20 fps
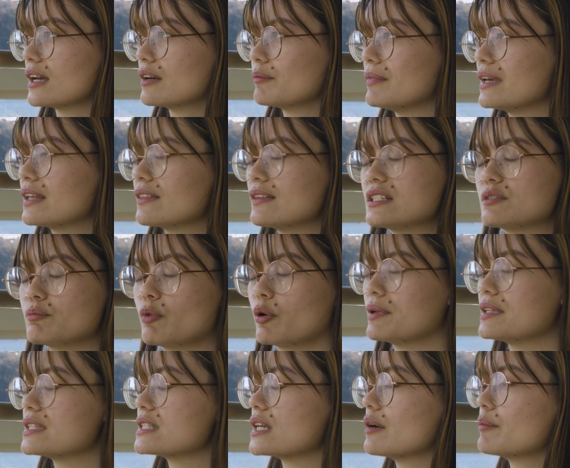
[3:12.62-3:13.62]
make these
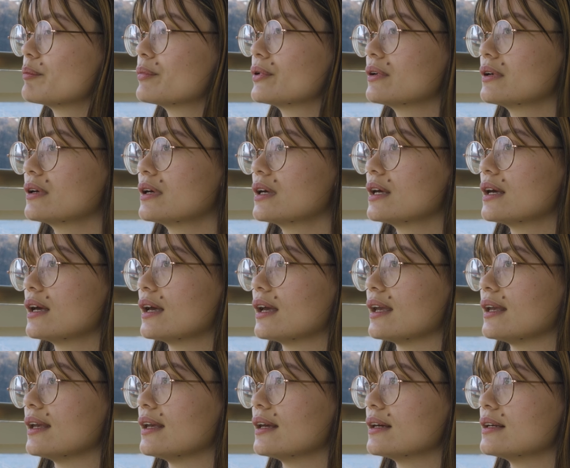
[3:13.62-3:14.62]
moments up.
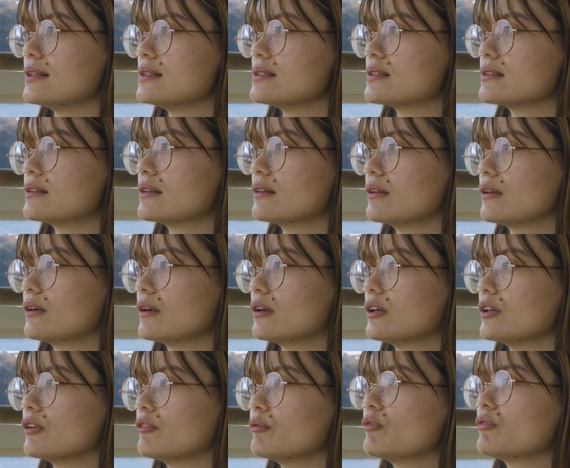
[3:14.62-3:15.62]
And
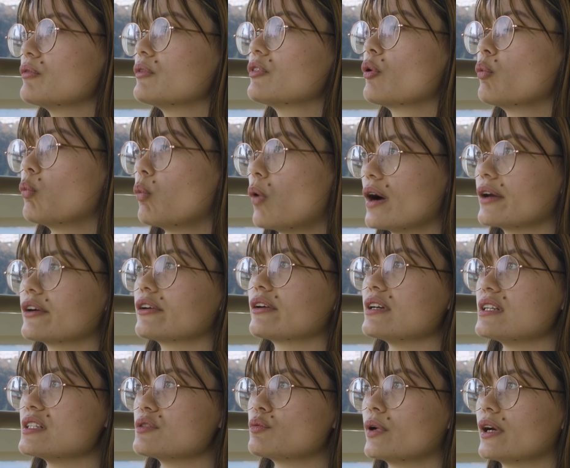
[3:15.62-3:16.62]
the water
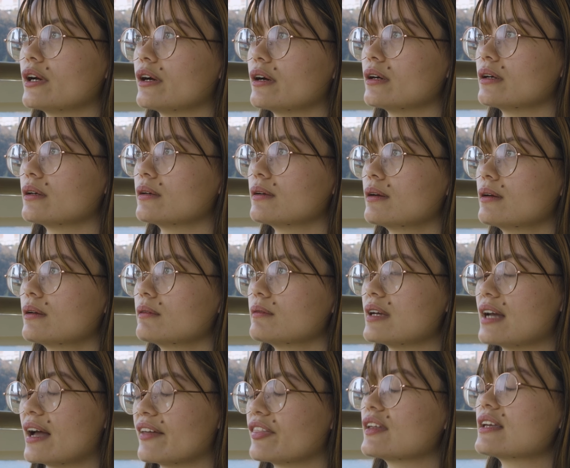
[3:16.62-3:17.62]
is where,
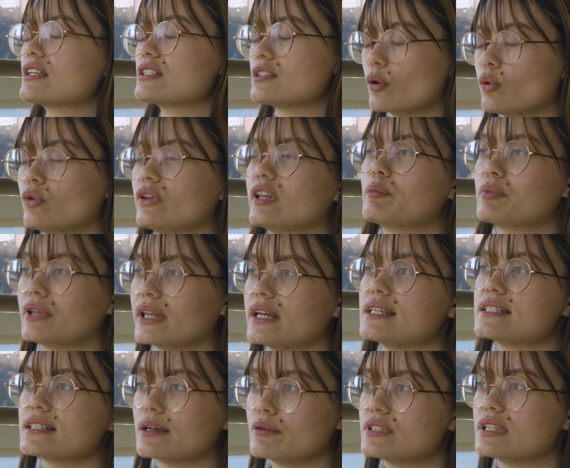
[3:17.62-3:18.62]
I think, is the only
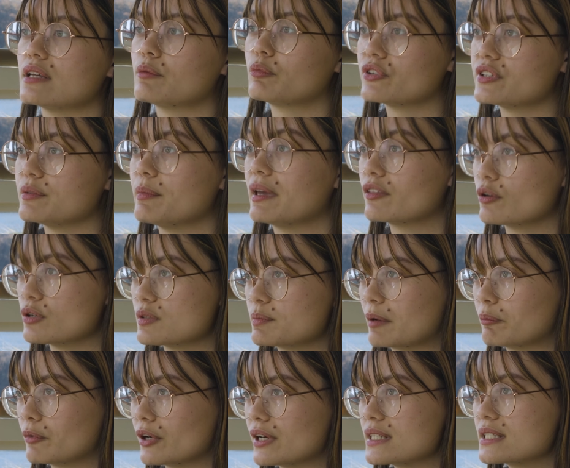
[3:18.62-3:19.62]
place I was able to make those
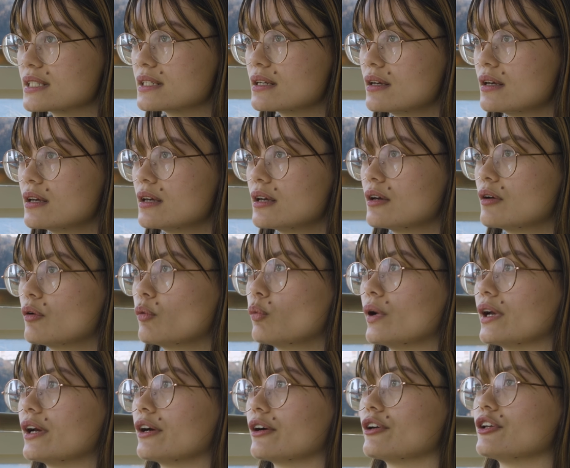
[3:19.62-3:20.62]
memories,
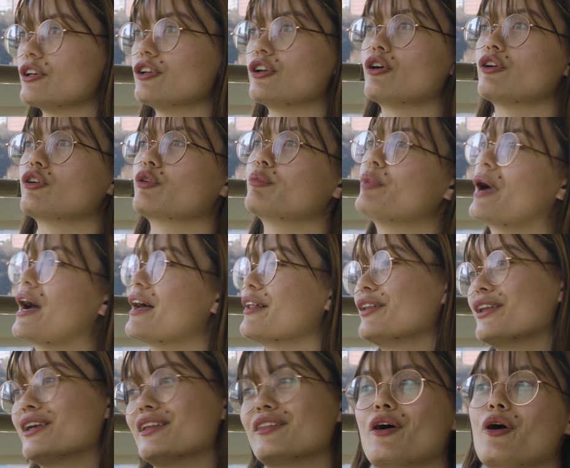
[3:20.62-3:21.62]
where, you're
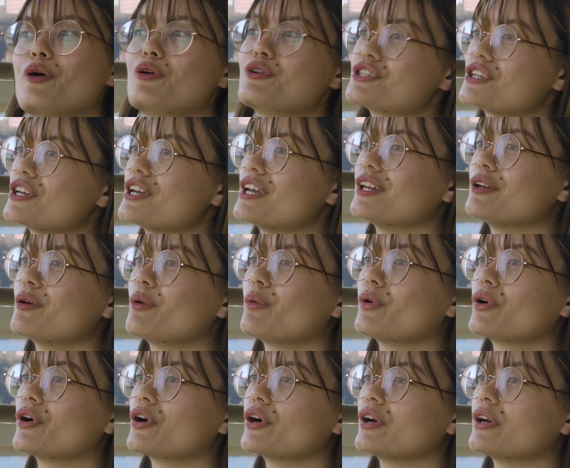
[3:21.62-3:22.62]
battling the ocean,
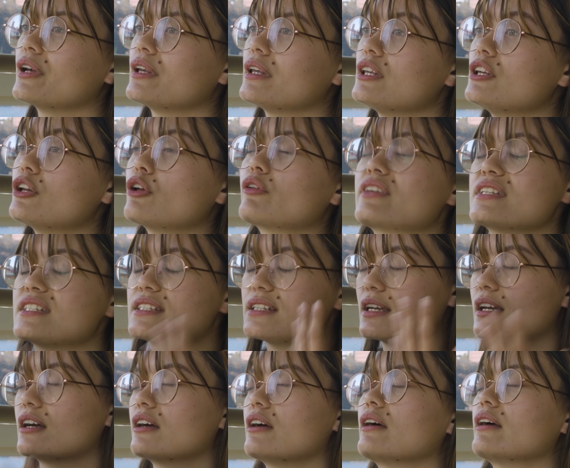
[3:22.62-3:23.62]
or, the
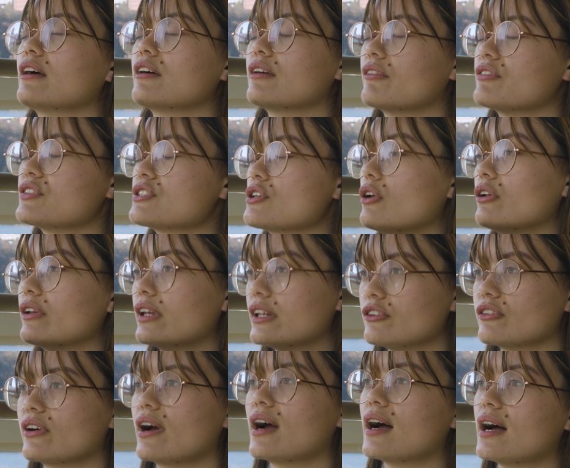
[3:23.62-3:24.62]
sting of salt in
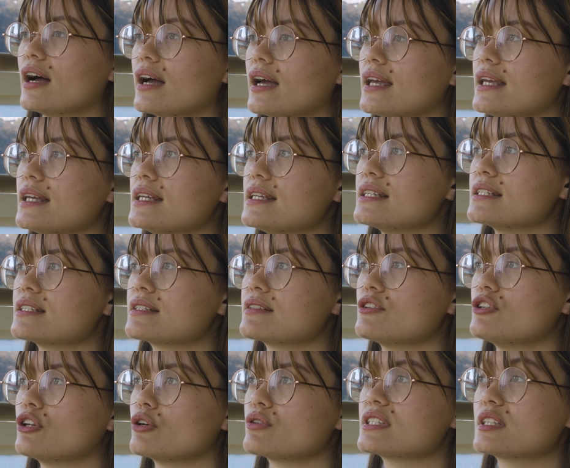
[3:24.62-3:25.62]
your eyes,
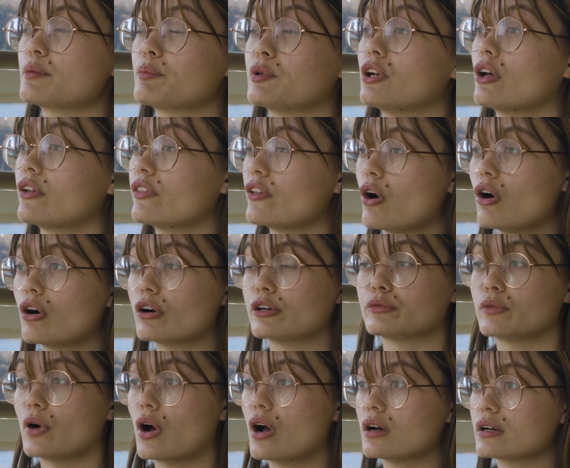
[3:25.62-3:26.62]
slipping on the
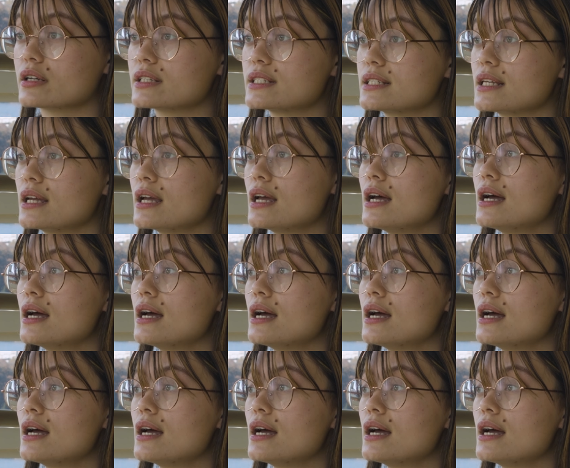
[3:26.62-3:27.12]
hard rocks,